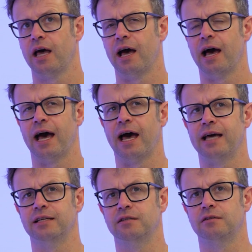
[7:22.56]

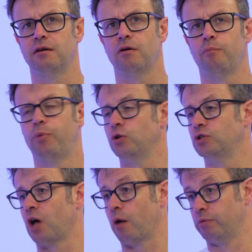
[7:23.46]
and
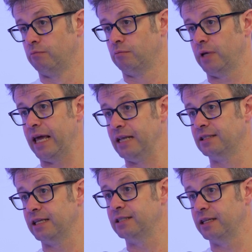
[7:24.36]
puts up hidden
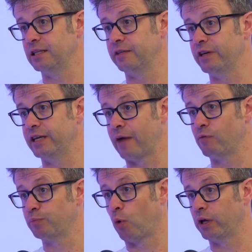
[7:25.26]
CCTV
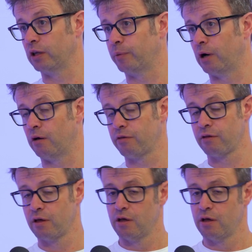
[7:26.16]
cameras pointing at the path,